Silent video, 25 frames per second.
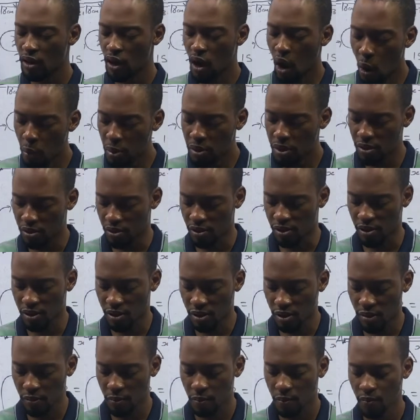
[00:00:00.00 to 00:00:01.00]

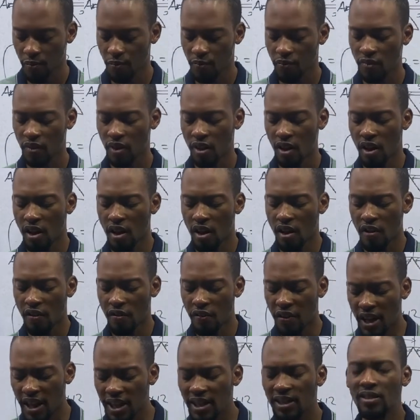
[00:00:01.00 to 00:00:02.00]
options.
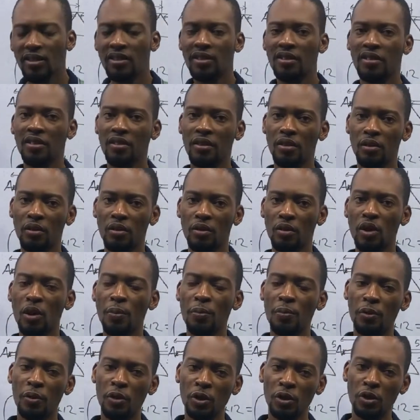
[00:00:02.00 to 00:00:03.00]
Then,
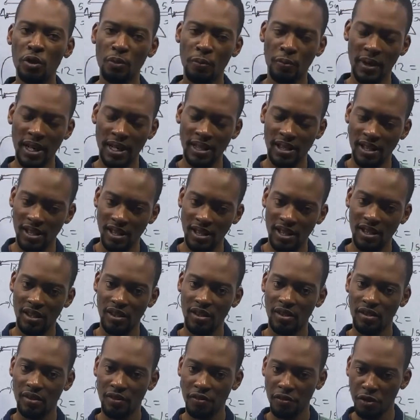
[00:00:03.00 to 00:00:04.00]
go to
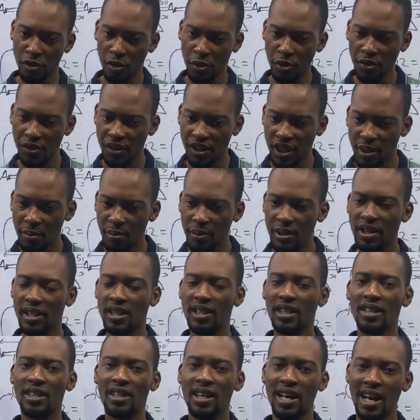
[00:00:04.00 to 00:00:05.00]
practice for UTME
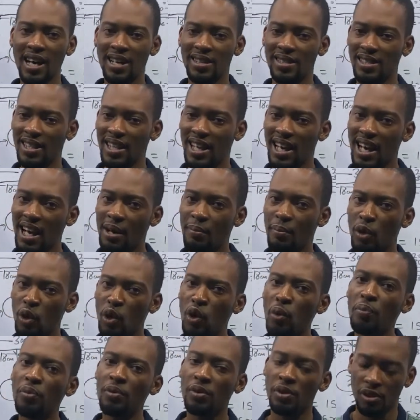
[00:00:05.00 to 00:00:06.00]
as the app
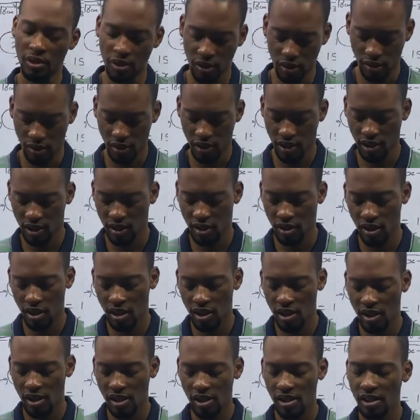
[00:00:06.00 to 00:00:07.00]
opens.
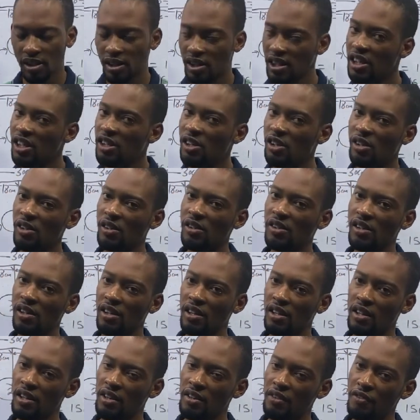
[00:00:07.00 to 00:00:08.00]
Click on
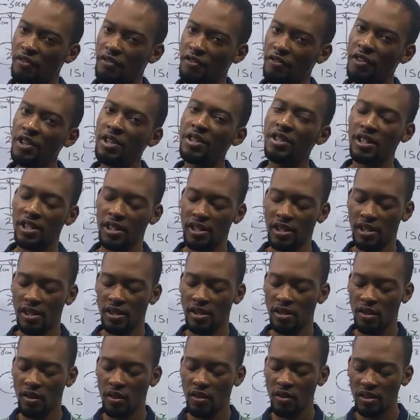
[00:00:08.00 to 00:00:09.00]

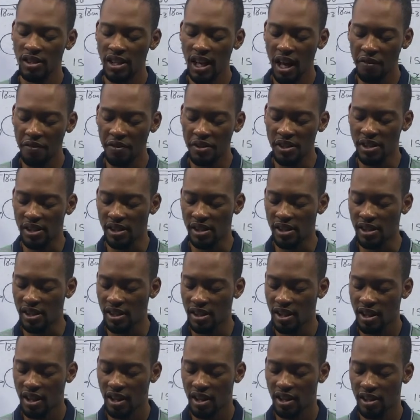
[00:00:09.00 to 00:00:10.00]
physics. Under
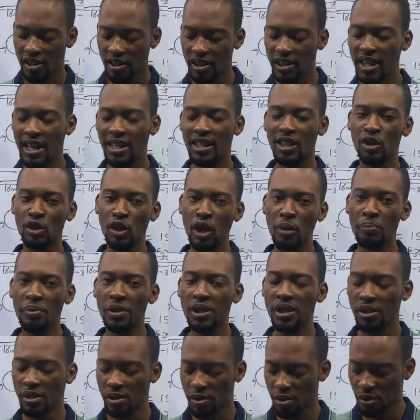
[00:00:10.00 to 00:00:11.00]
physics, these are the
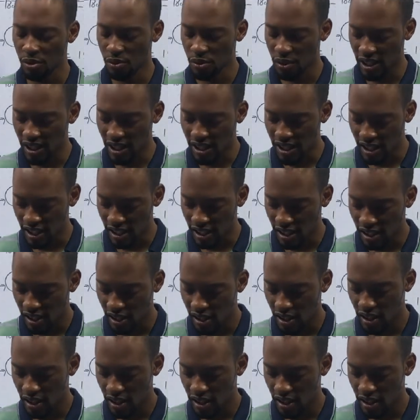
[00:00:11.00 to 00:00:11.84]
topics you should select: